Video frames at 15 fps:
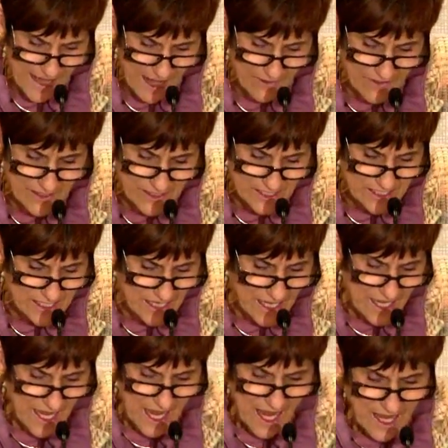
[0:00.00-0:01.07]
parents.
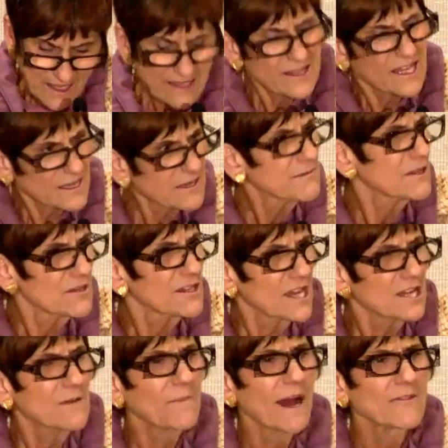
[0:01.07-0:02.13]
Think, you
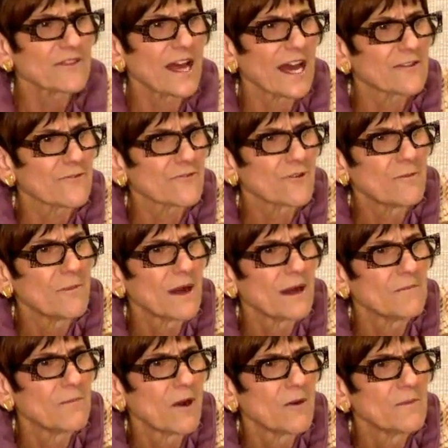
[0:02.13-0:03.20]
think about that for a,
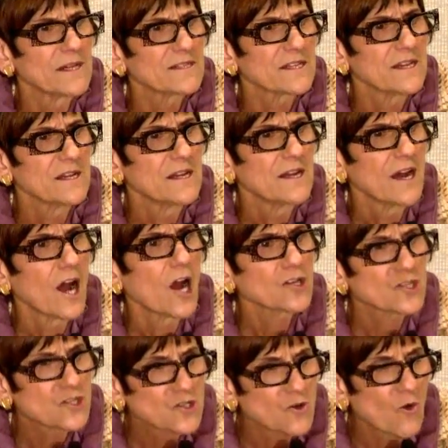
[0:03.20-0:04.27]
a moment. A
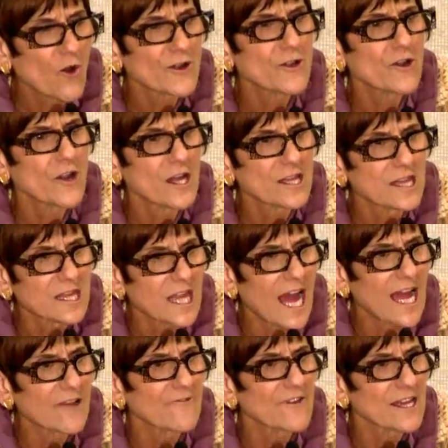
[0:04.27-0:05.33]
shorter
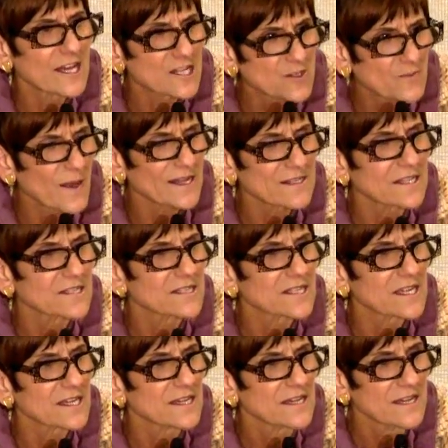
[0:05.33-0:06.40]
life
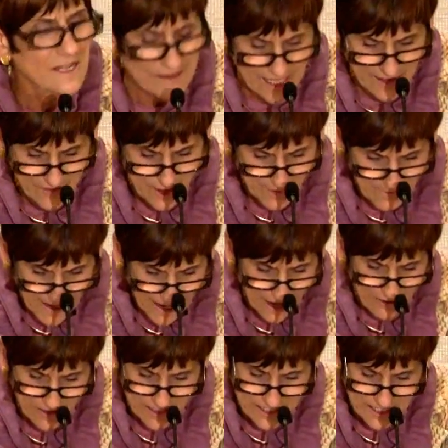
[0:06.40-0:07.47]
expectancy than their
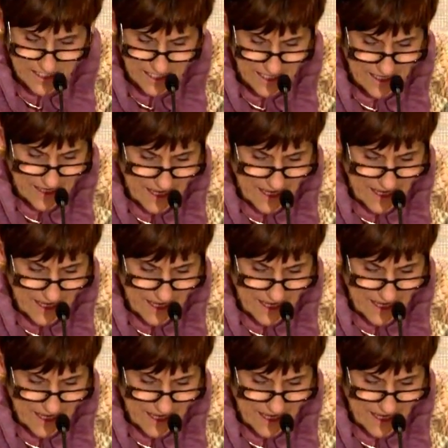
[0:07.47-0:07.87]
parents.